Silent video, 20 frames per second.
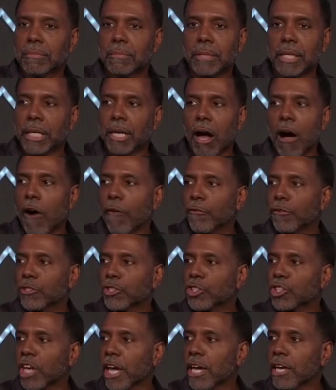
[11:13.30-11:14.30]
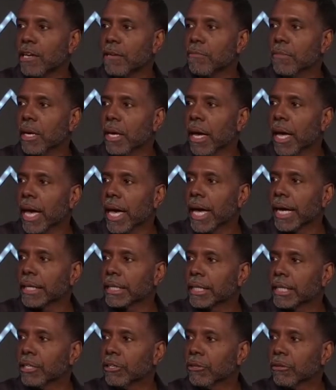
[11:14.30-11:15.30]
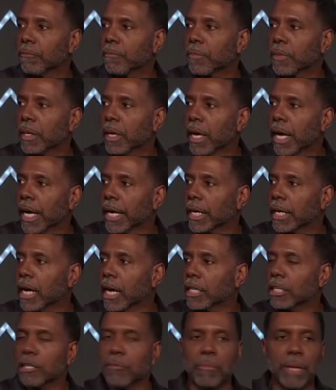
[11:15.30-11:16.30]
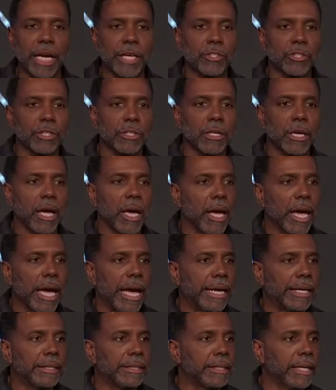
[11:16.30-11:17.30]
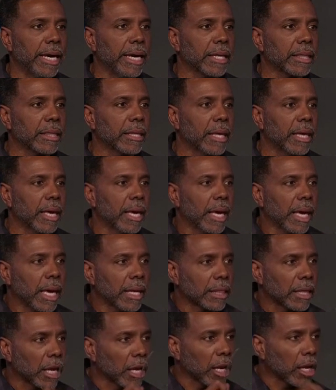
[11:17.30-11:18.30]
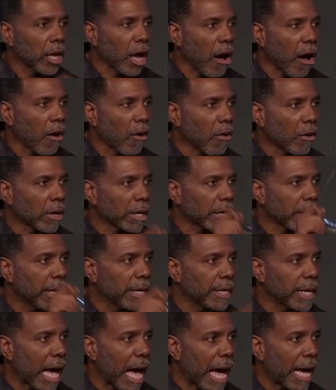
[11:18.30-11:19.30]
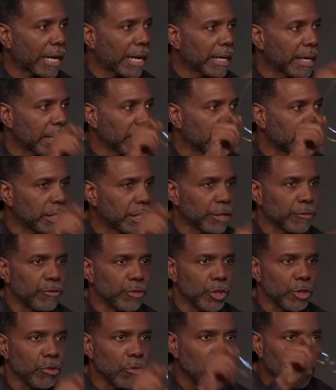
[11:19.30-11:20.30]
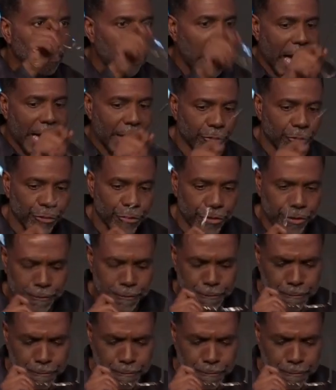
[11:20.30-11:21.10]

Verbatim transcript: It offers shame and guilt and condemnation and death. The law cannot give you life.